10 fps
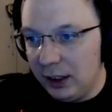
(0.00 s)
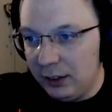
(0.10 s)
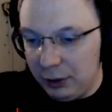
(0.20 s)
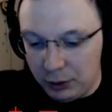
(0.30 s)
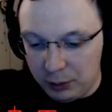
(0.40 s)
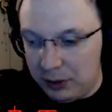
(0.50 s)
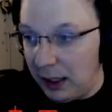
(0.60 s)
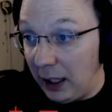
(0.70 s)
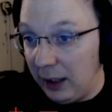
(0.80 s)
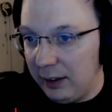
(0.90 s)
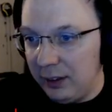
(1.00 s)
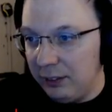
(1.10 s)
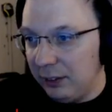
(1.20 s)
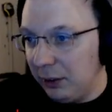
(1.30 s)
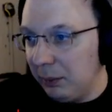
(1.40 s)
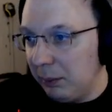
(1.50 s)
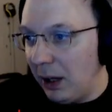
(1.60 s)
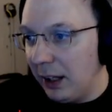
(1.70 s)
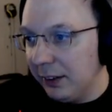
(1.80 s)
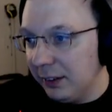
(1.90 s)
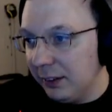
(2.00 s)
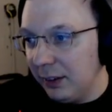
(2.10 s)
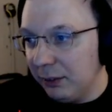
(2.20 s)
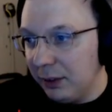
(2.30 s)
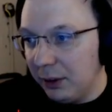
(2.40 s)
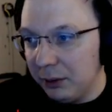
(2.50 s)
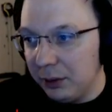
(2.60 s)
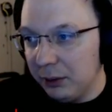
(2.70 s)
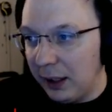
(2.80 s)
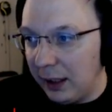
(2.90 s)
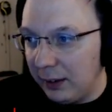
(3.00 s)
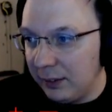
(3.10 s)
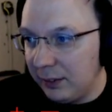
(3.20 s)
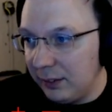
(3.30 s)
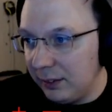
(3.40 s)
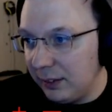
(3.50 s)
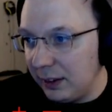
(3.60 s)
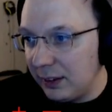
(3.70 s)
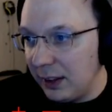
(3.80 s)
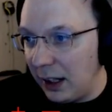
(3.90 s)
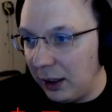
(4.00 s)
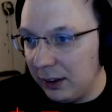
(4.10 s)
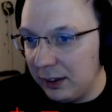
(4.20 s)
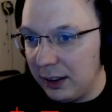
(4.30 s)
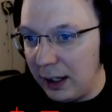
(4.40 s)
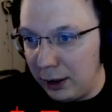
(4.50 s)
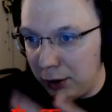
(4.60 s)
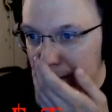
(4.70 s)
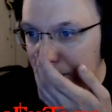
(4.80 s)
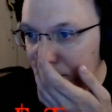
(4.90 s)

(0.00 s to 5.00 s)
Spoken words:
You could be out. If you could be bothered, don't do that. Not good.